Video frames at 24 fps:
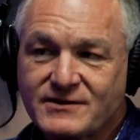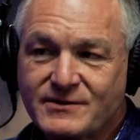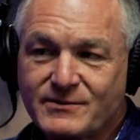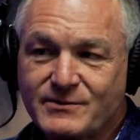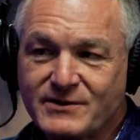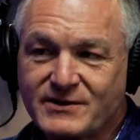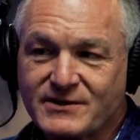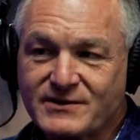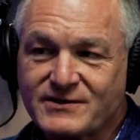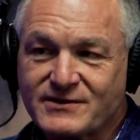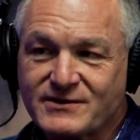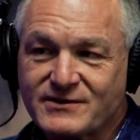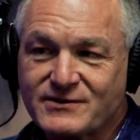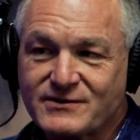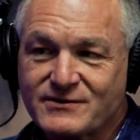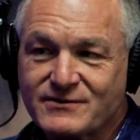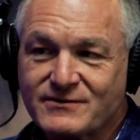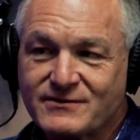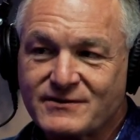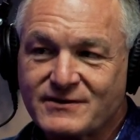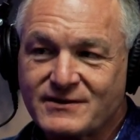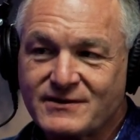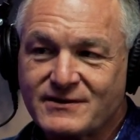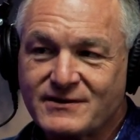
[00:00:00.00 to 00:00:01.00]
I mean, this is
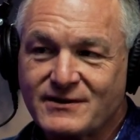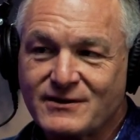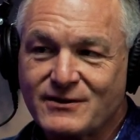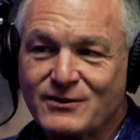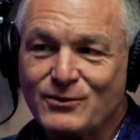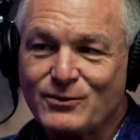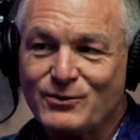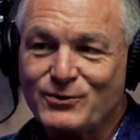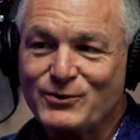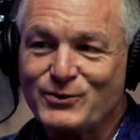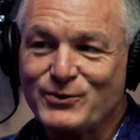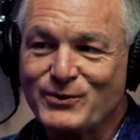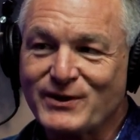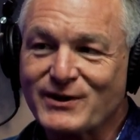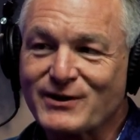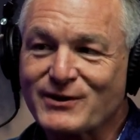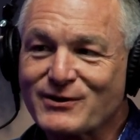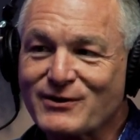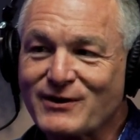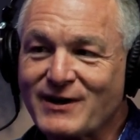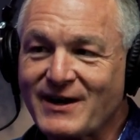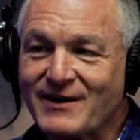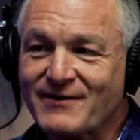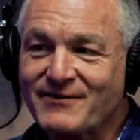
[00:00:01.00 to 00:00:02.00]
a whole new
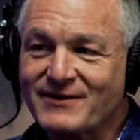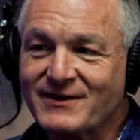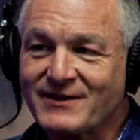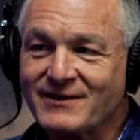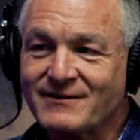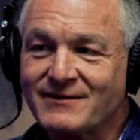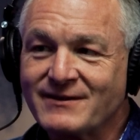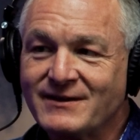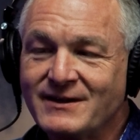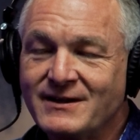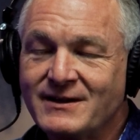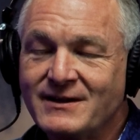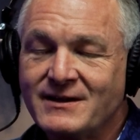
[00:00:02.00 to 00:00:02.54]
aircraft, and